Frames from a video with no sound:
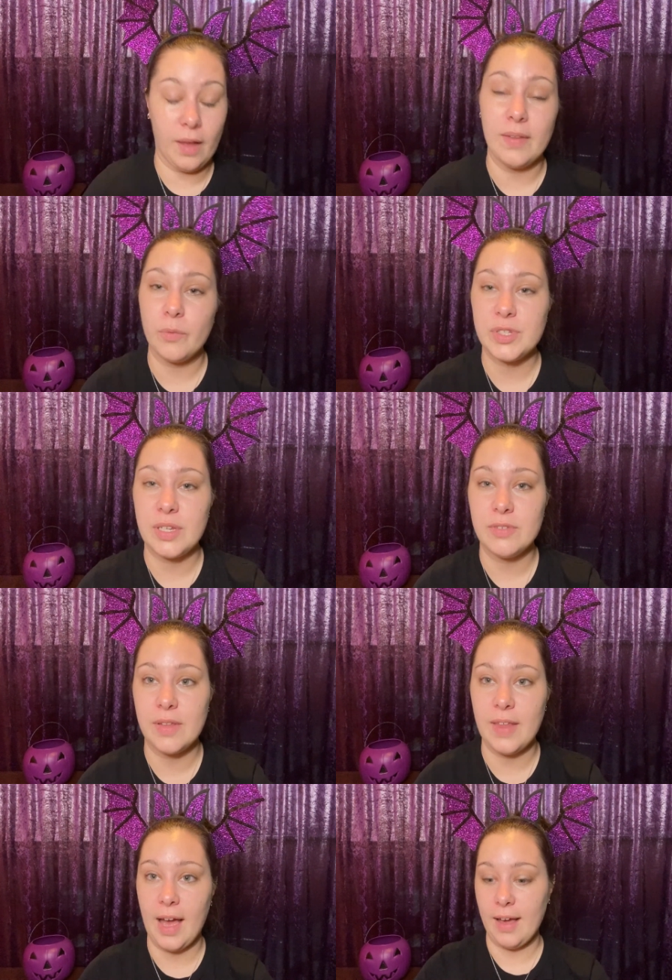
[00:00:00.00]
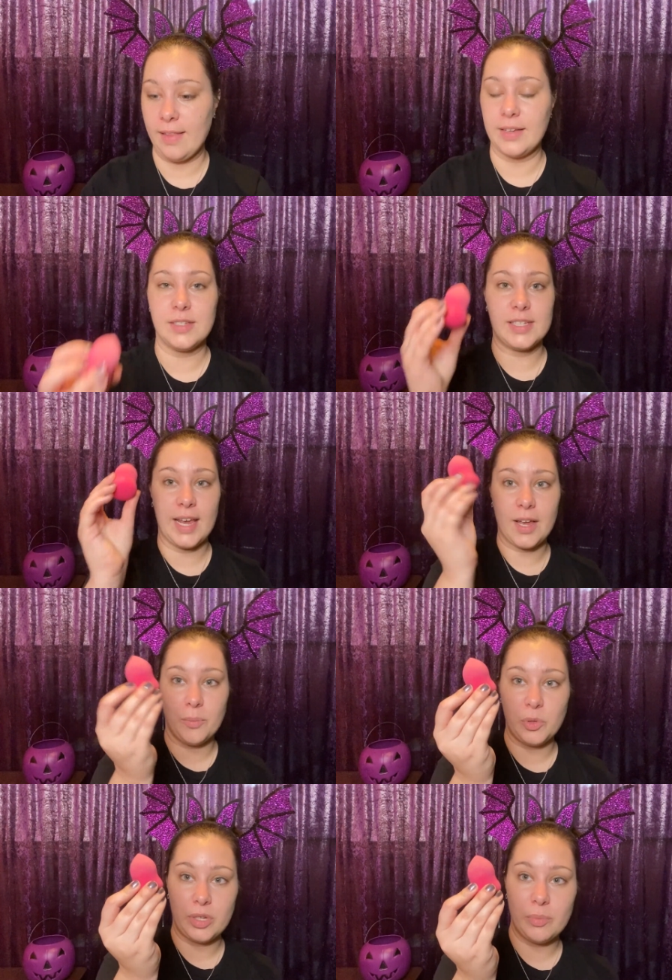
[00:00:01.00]
then once I've done that, I like to take a
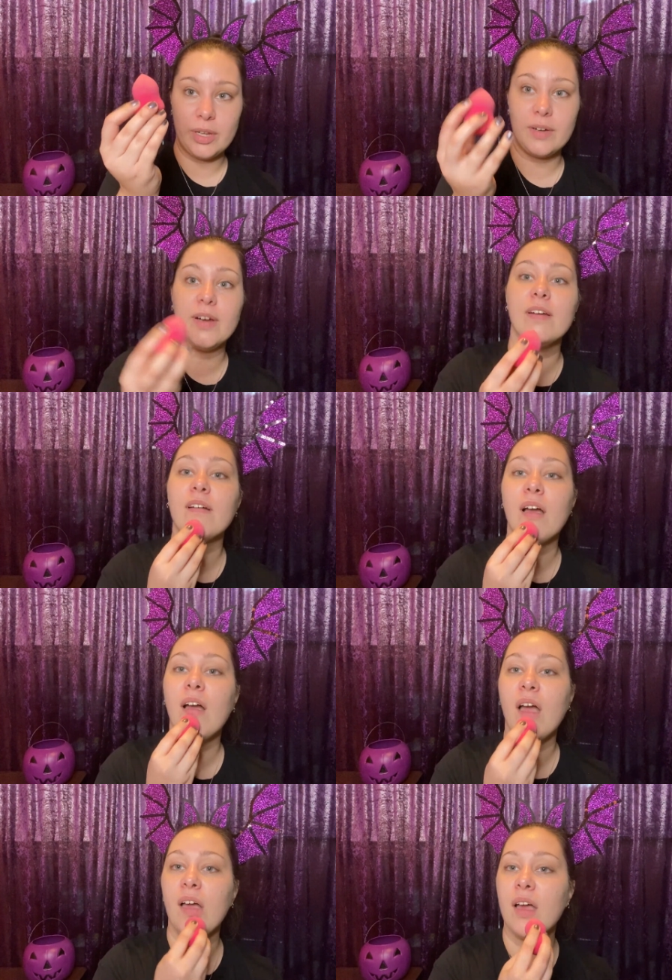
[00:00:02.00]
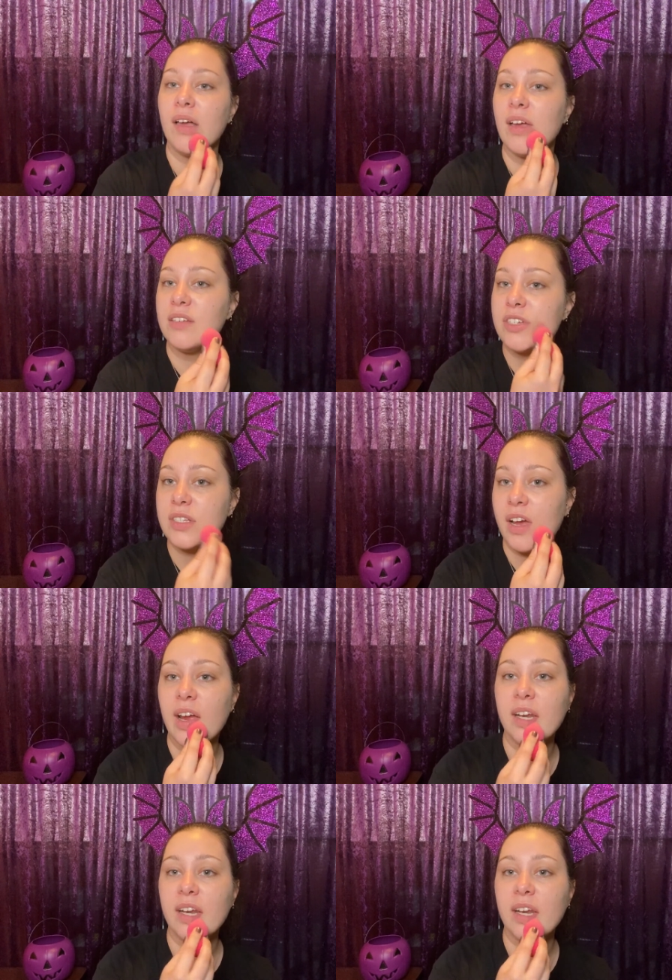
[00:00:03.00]
beauty blender and just kind